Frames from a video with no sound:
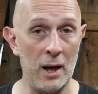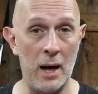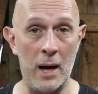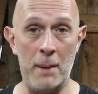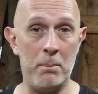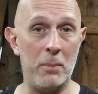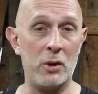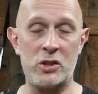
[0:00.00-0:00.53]

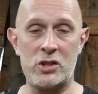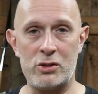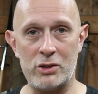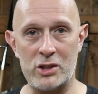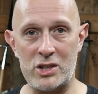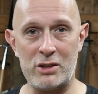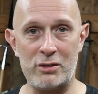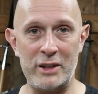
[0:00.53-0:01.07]
uh,
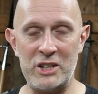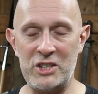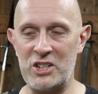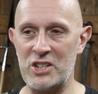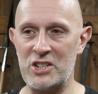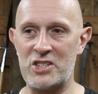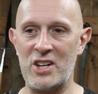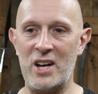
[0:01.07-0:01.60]
monstrous
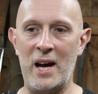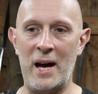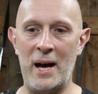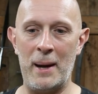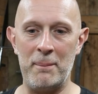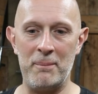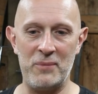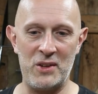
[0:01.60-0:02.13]
creatures.
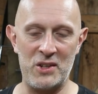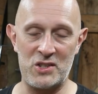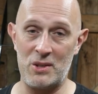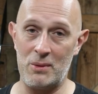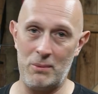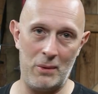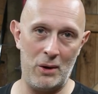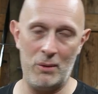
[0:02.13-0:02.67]
Um,
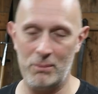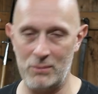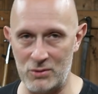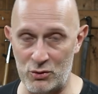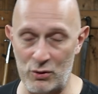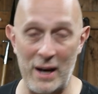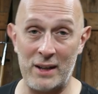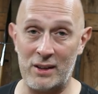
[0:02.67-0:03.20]
there's uh,
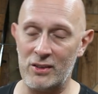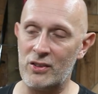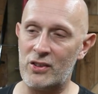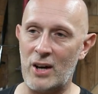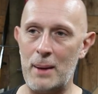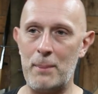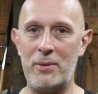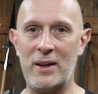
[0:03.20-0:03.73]
dragon
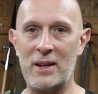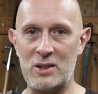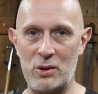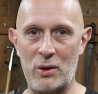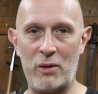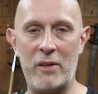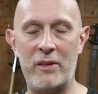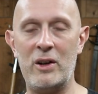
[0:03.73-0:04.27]
type things,
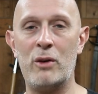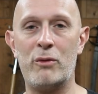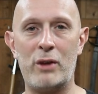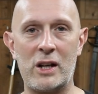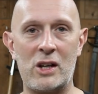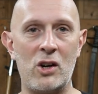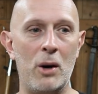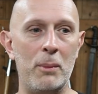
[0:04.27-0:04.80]
although they're not
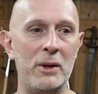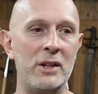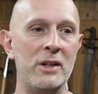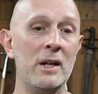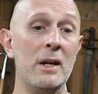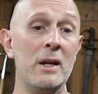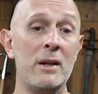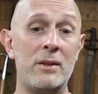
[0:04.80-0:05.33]
very common.
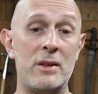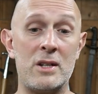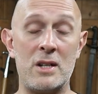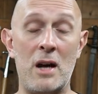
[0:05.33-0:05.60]
There's